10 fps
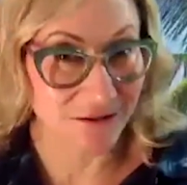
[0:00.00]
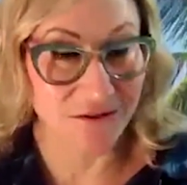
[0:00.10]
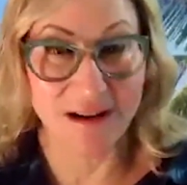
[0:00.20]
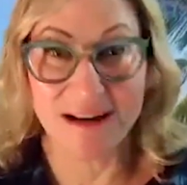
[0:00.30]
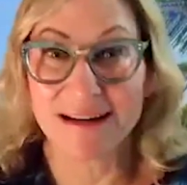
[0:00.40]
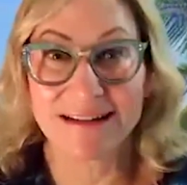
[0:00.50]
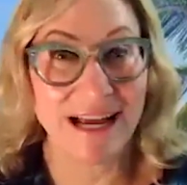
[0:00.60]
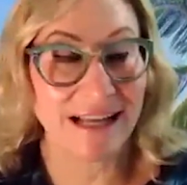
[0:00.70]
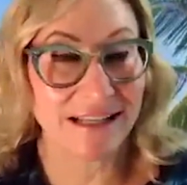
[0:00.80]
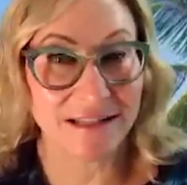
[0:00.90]
So
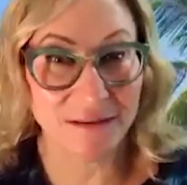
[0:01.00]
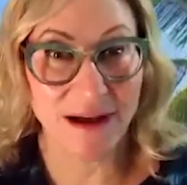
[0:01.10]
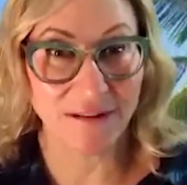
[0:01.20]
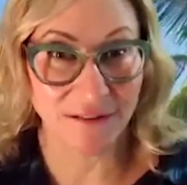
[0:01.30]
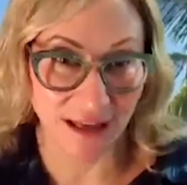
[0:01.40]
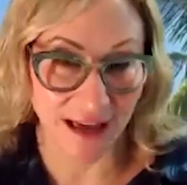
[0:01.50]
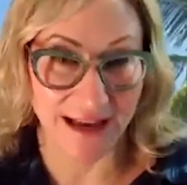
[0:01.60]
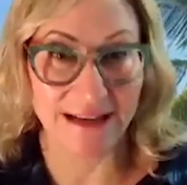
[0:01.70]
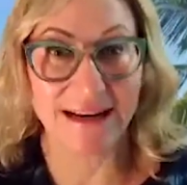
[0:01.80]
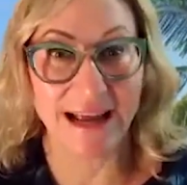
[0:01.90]
tell us about
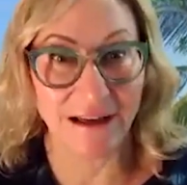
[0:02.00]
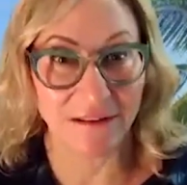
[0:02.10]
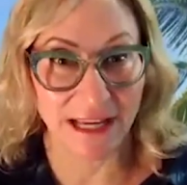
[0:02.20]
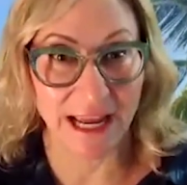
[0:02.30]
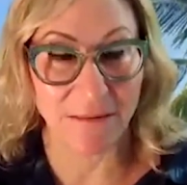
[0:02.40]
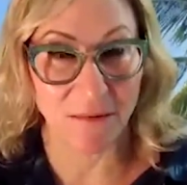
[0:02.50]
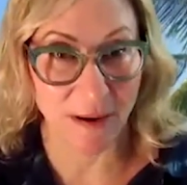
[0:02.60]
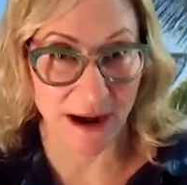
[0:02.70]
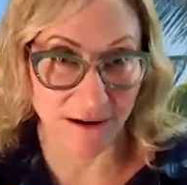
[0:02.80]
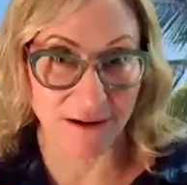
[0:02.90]
that and how that came
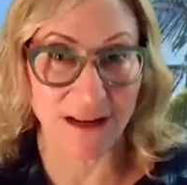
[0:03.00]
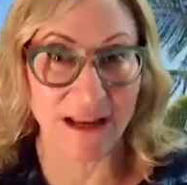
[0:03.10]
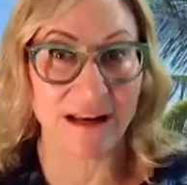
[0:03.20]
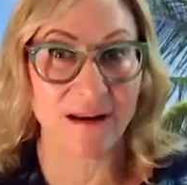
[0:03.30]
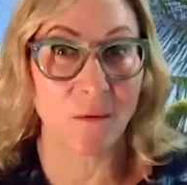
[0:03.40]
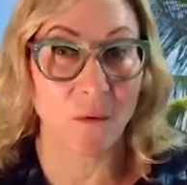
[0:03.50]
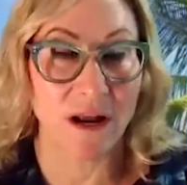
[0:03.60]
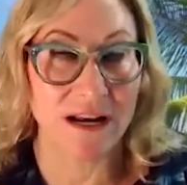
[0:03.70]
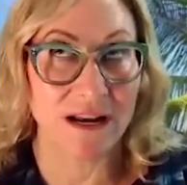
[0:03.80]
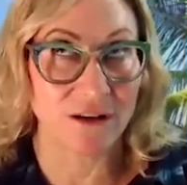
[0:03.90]
about and
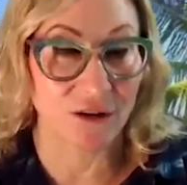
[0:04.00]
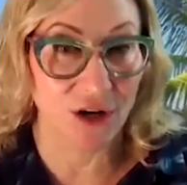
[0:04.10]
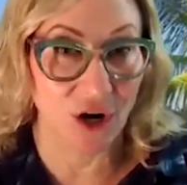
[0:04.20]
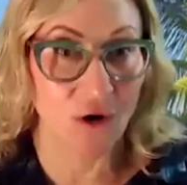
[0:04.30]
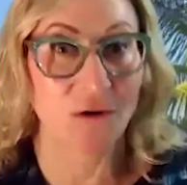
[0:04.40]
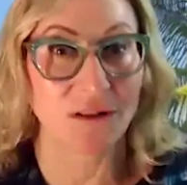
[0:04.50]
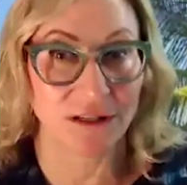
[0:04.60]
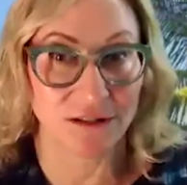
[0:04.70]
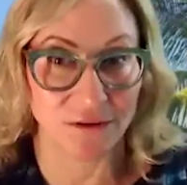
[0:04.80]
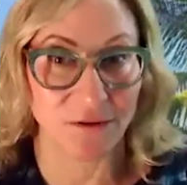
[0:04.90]
what you're
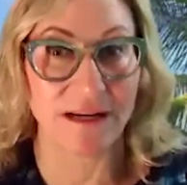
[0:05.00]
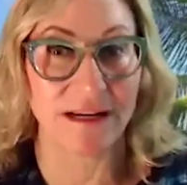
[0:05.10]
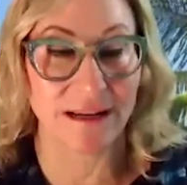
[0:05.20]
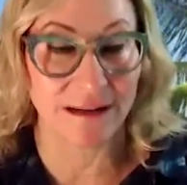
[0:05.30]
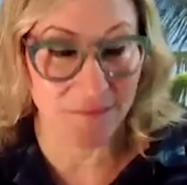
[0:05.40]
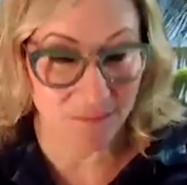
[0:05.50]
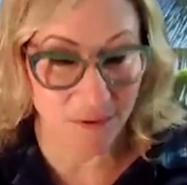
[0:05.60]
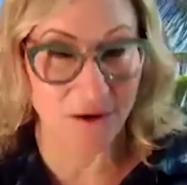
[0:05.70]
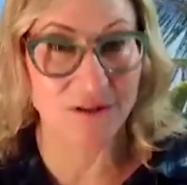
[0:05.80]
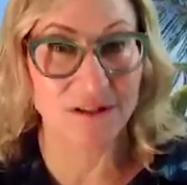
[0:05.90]
currently doing
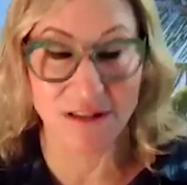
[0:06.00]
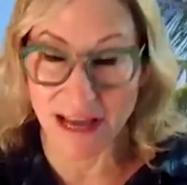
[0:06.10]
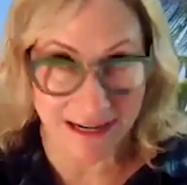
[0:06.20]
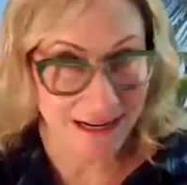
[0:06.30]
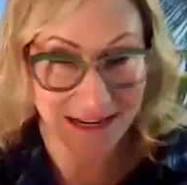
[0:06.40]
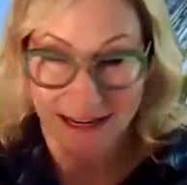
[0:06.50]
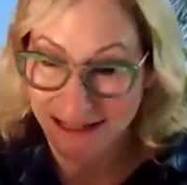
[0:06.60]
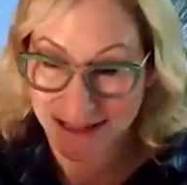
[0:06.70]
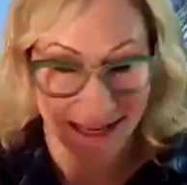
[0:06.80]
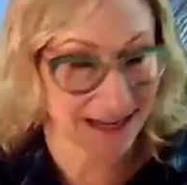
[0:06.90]
post that
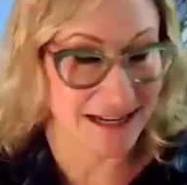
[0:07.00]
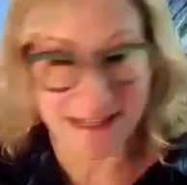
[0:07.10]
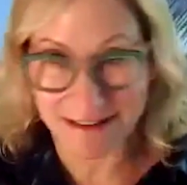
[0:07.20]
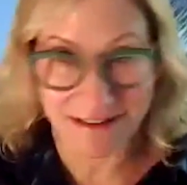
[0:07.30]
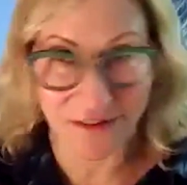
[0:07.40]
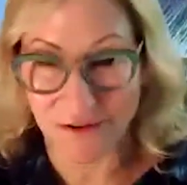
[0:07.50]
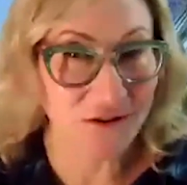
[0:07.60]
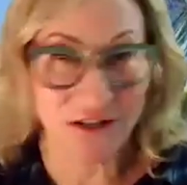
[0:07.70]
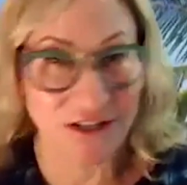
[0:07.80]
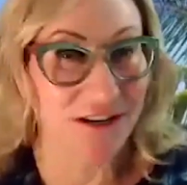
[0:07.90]

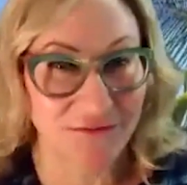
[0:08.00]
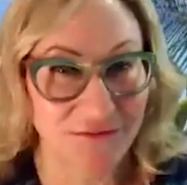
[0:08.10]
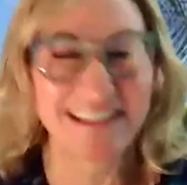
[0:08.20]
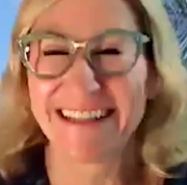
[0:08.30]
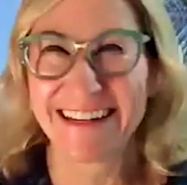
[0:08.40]
third shift.